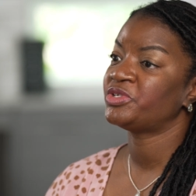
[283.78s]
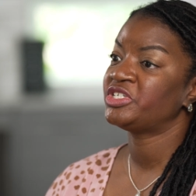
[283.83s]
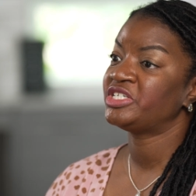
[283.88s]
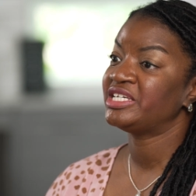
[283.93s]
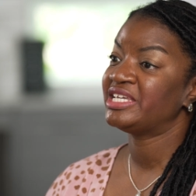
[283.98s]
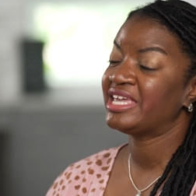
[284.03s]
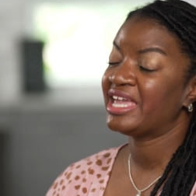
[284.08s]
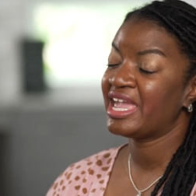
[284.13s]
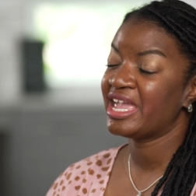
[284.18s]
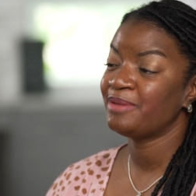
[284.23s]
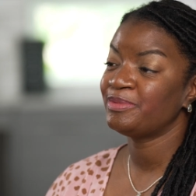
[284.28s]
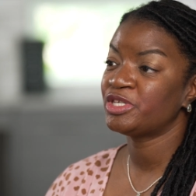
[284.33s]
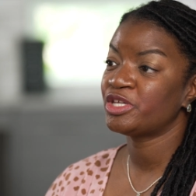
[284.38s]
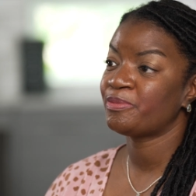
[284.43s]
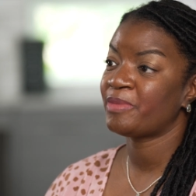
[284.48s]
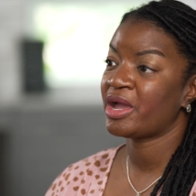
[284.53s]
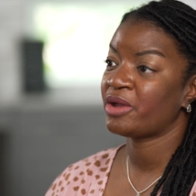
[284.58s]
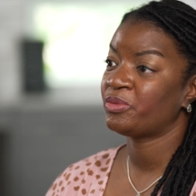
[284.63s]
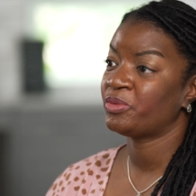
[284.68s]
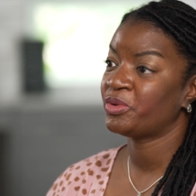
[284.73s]
she came to
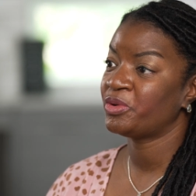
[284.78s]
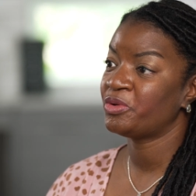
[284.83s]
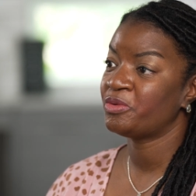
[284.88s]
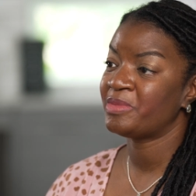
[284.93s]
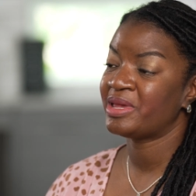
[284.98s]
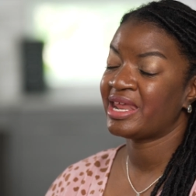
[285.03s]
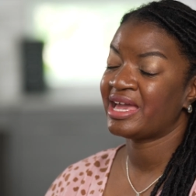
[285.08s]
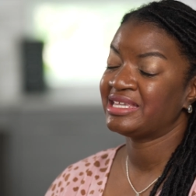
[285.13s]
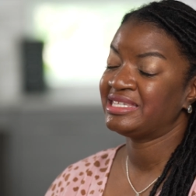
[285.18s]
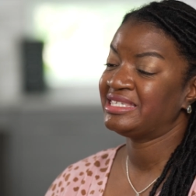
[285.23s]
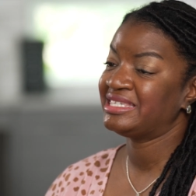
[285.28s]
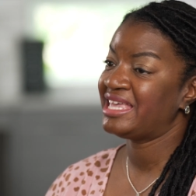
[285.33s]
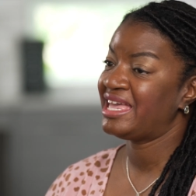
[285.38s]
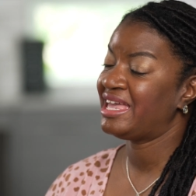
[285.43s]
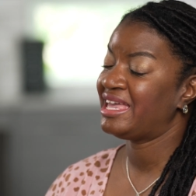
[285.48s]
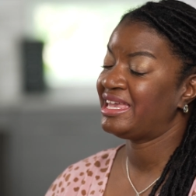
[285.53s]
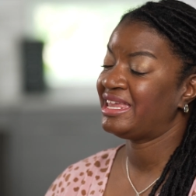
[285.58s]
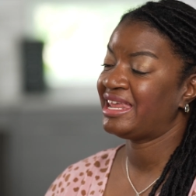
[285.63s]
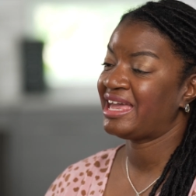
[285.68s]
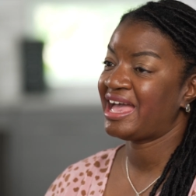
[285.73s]
my room and I
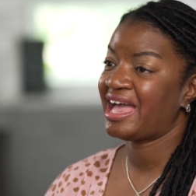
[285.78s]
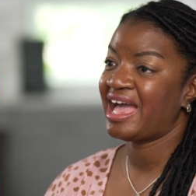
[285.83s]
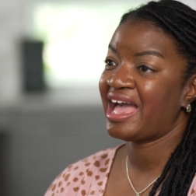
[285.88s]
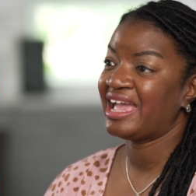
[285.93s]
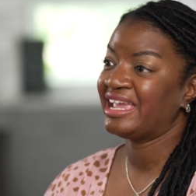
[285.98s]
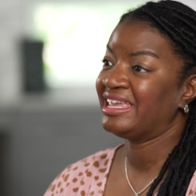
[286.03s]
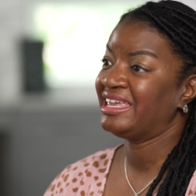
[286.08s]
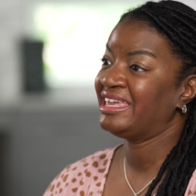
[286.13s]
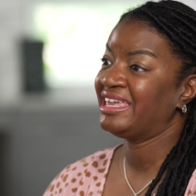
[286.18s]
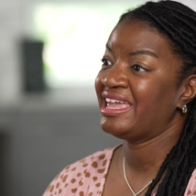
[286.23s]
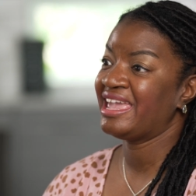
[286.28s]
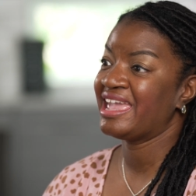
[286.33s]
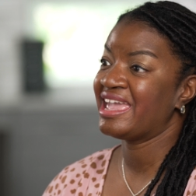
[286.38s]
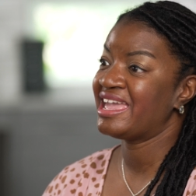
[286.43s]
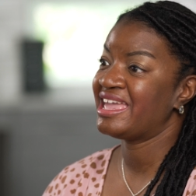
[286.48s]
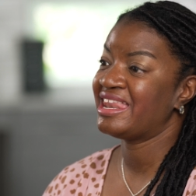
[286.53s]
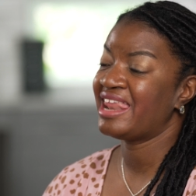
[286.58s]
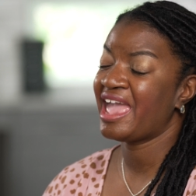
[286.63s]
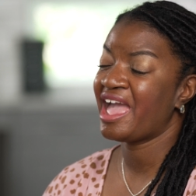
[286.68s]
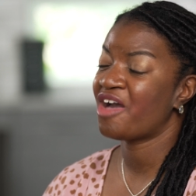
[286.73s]
said, I
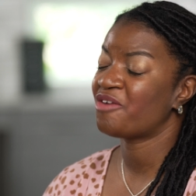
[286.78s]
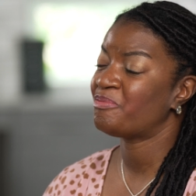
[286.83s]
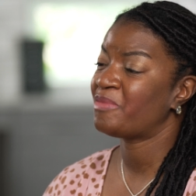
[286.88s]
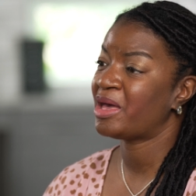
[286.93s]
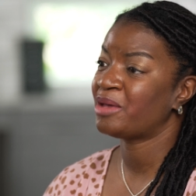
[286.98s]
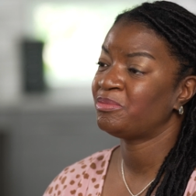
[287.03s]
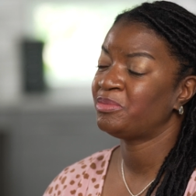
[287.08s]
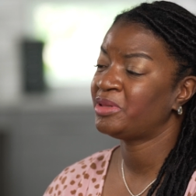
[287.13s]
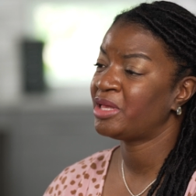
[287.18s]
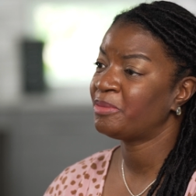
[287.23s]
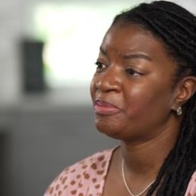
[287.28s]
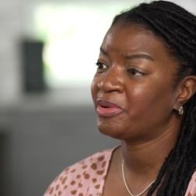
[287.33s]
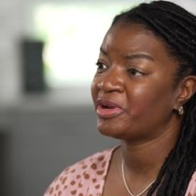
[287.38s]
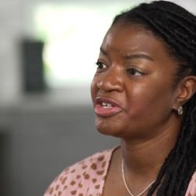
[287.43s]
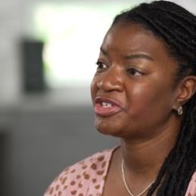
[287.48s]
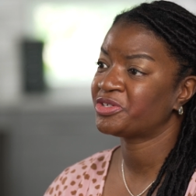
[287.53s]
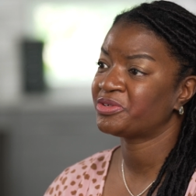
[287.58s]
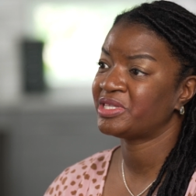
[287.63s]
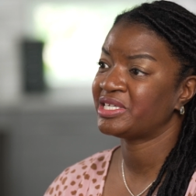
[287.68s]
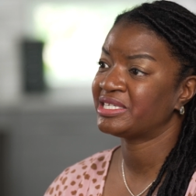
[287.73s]
can't have my blood
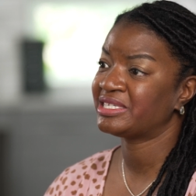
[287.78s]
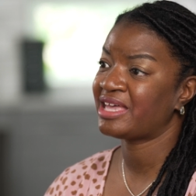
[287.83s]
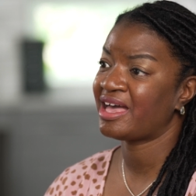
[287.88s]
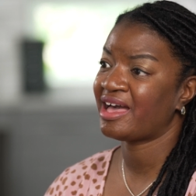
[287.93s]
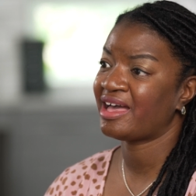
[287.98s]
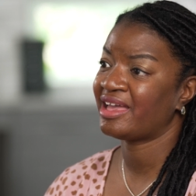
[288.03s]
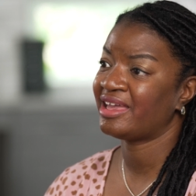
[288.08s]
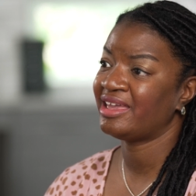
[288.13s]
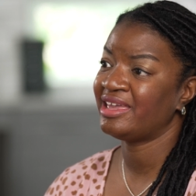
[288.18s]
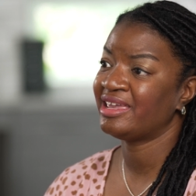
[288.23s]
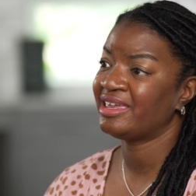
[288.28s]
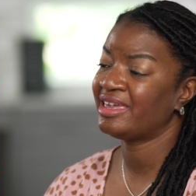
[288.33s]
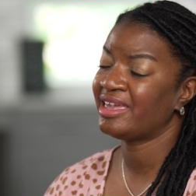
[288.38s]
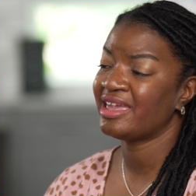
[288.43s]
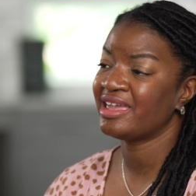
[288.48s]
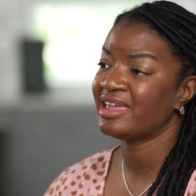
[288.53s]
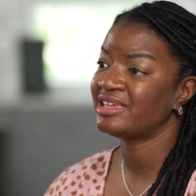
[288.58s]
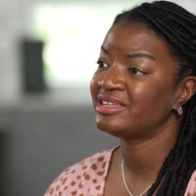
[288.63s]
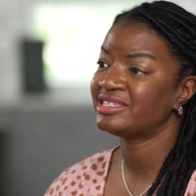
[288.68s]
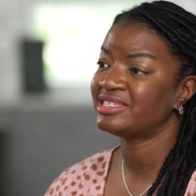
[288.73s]
pressure this high. It
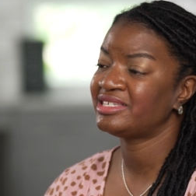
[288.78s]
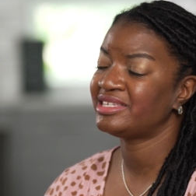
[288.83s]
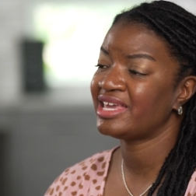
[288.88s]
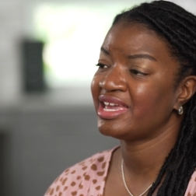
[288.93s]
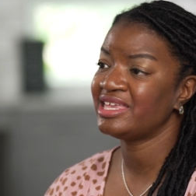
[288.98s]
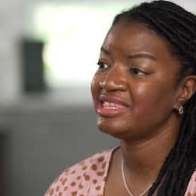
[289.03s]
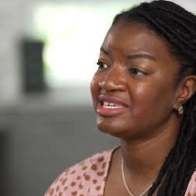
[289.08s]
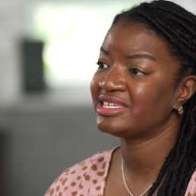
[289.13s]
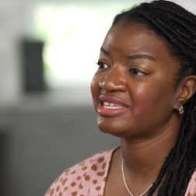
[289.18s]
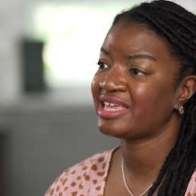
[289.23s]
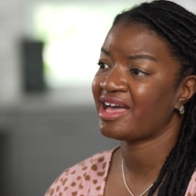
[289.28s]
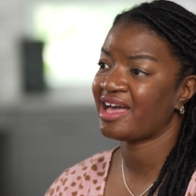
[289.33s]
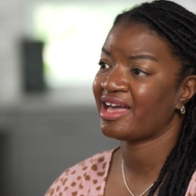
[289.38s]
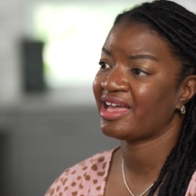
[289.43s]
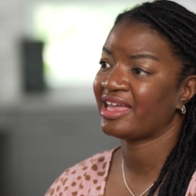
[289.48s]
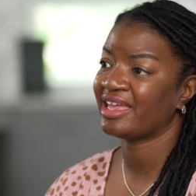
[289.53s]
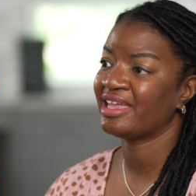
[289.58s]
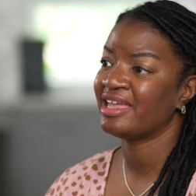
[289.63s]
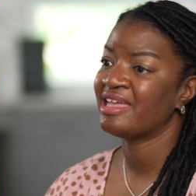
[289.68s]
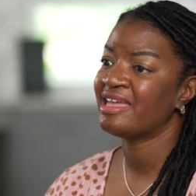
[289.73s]
can't stay this
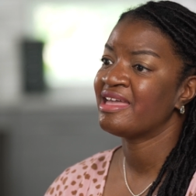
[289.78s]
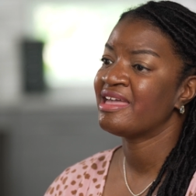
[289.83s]
high.